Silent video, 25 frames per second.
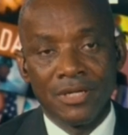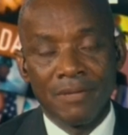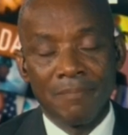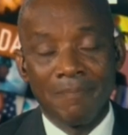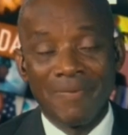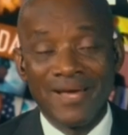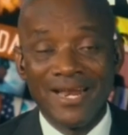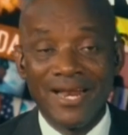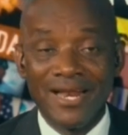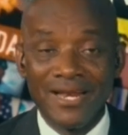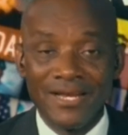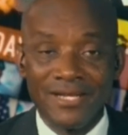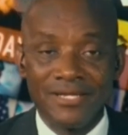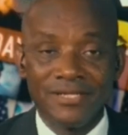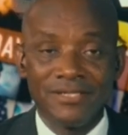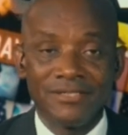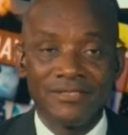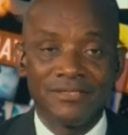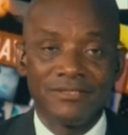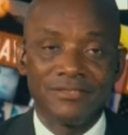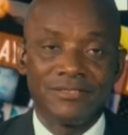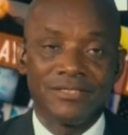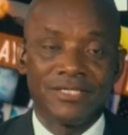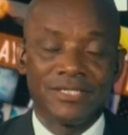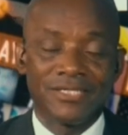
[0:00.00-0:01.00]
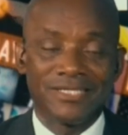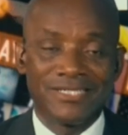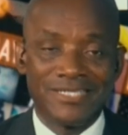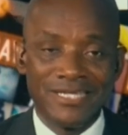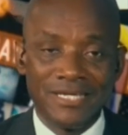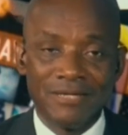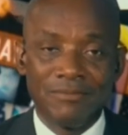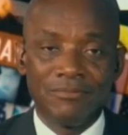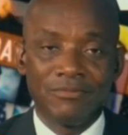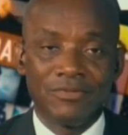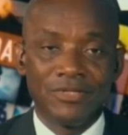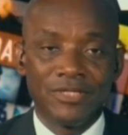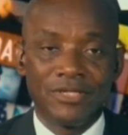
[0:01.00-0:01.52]
paralleling the
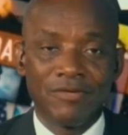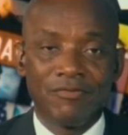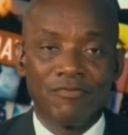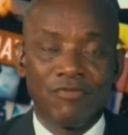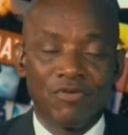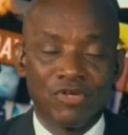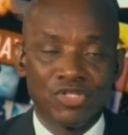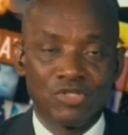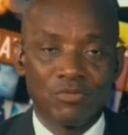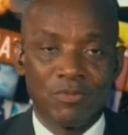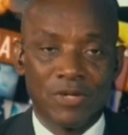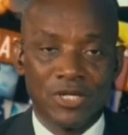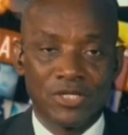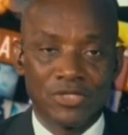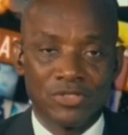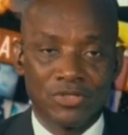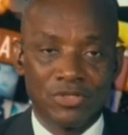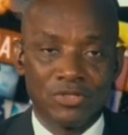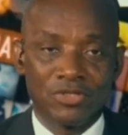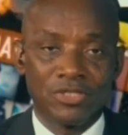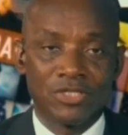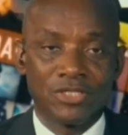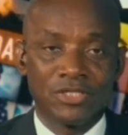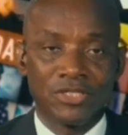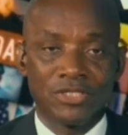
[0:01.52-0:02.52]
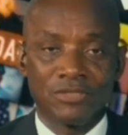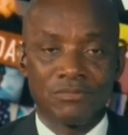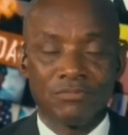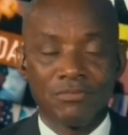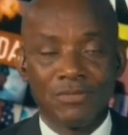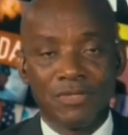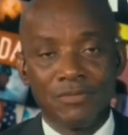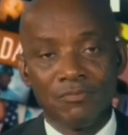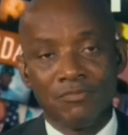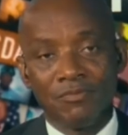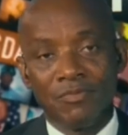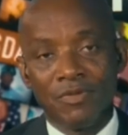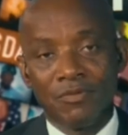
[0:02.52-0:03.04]
team in the first place. So this is,
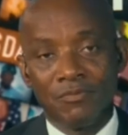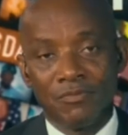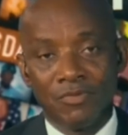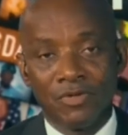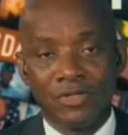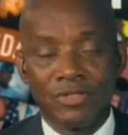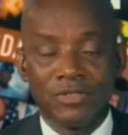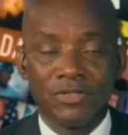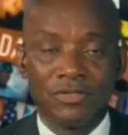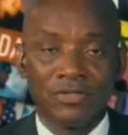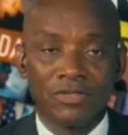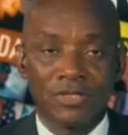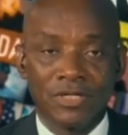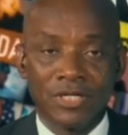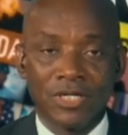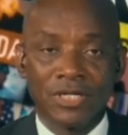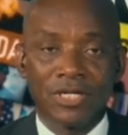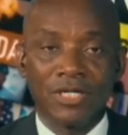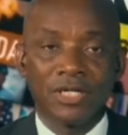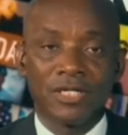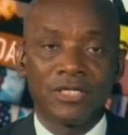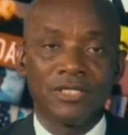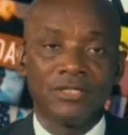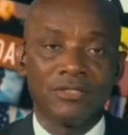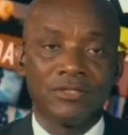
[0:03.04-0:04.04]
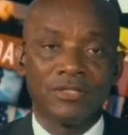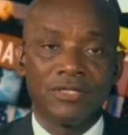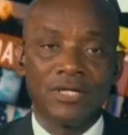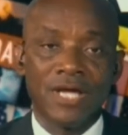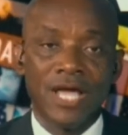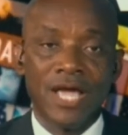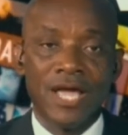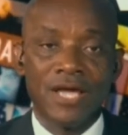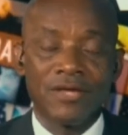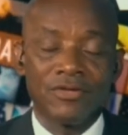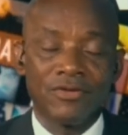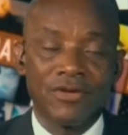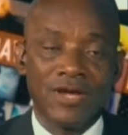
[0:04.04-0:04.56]
you
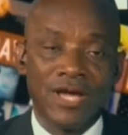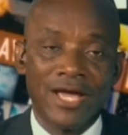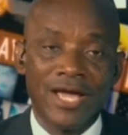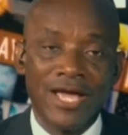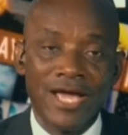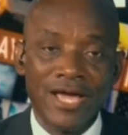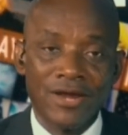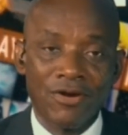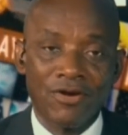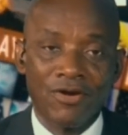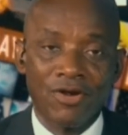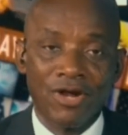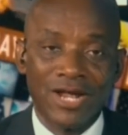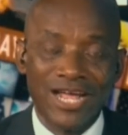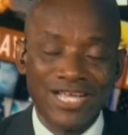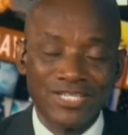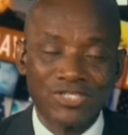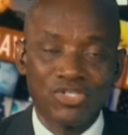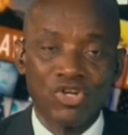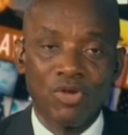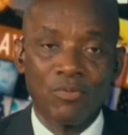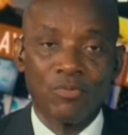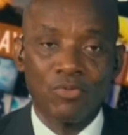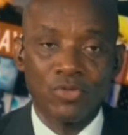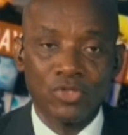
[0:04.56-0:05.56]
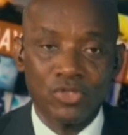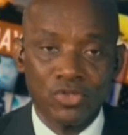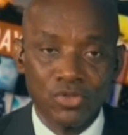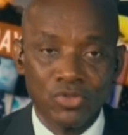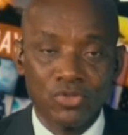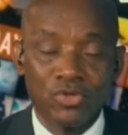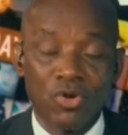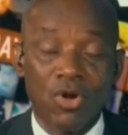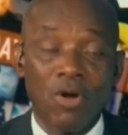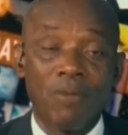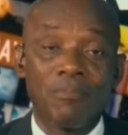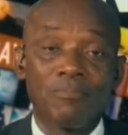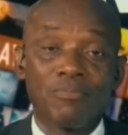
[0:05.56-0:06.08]
know, your error catching up with
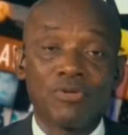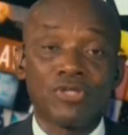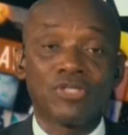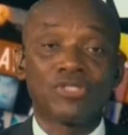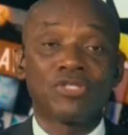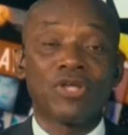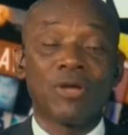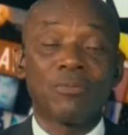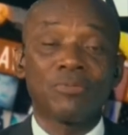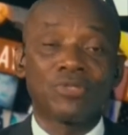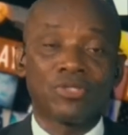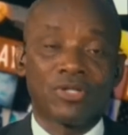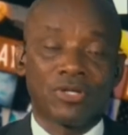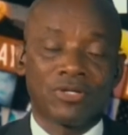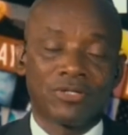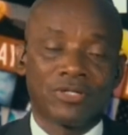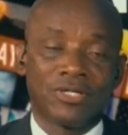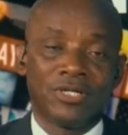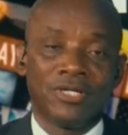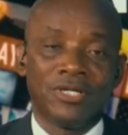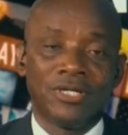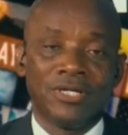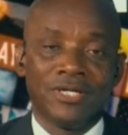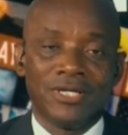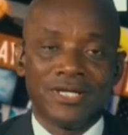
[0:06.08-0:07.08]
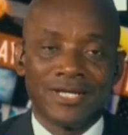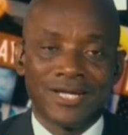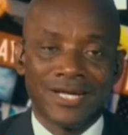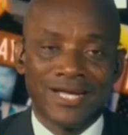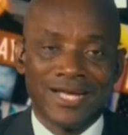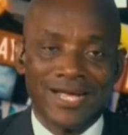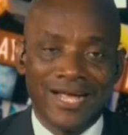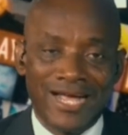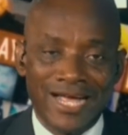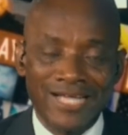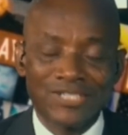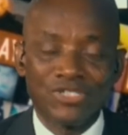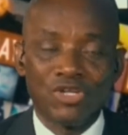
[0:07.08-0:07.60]
you, or presumption
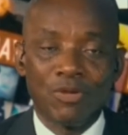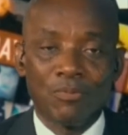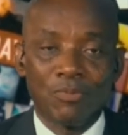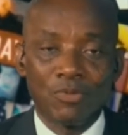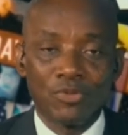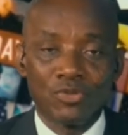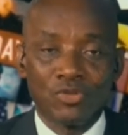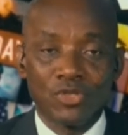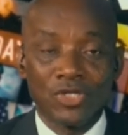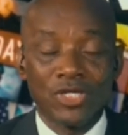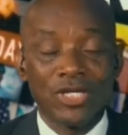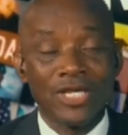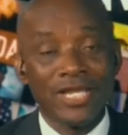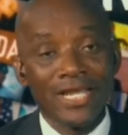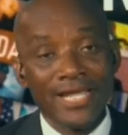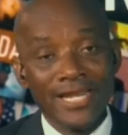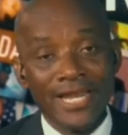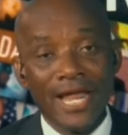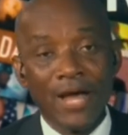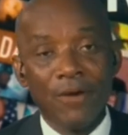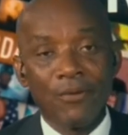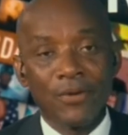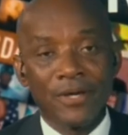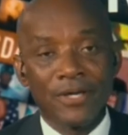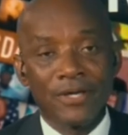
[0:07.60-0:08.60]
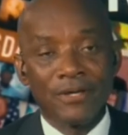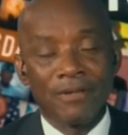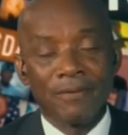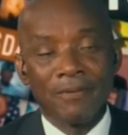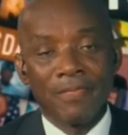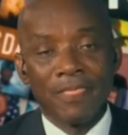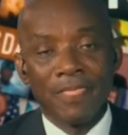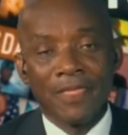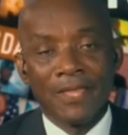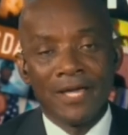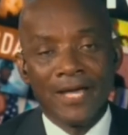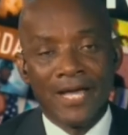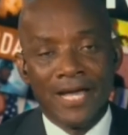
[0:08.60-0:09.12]
catching up with you. Either way,
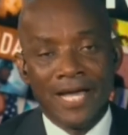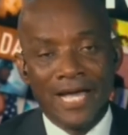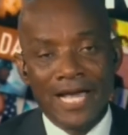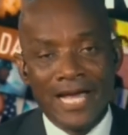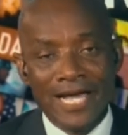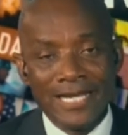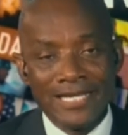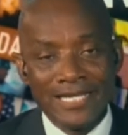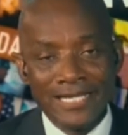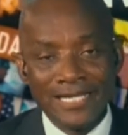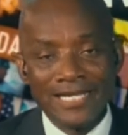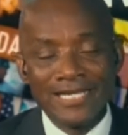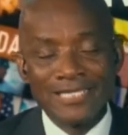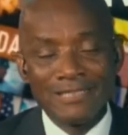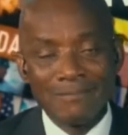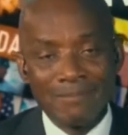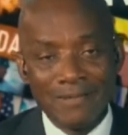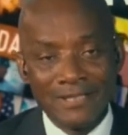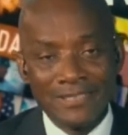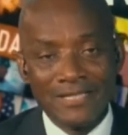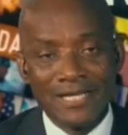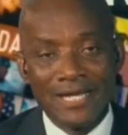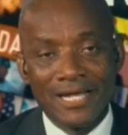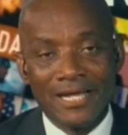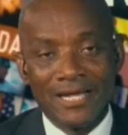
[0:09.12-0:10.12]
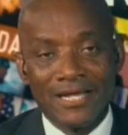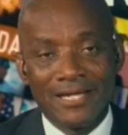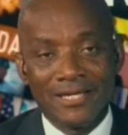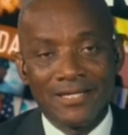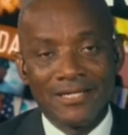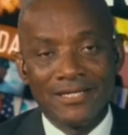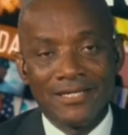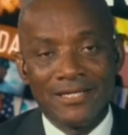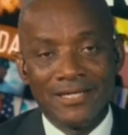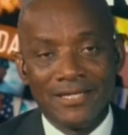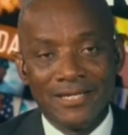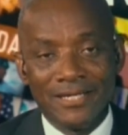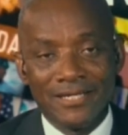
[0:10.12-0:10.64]
I think it's better
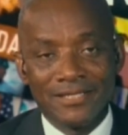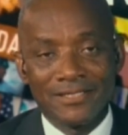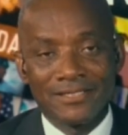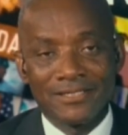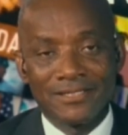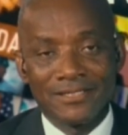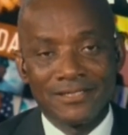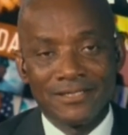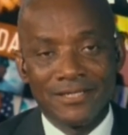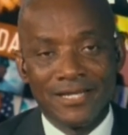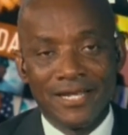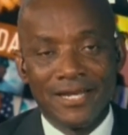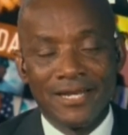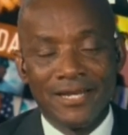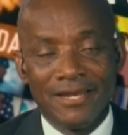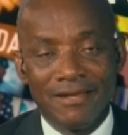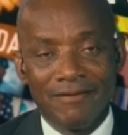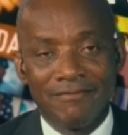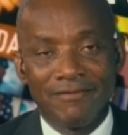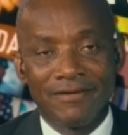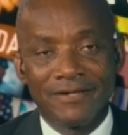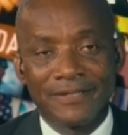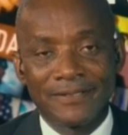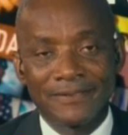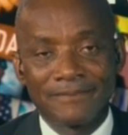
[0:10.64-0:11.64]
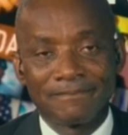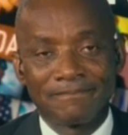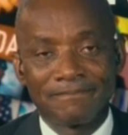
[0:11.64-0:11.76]
late than never.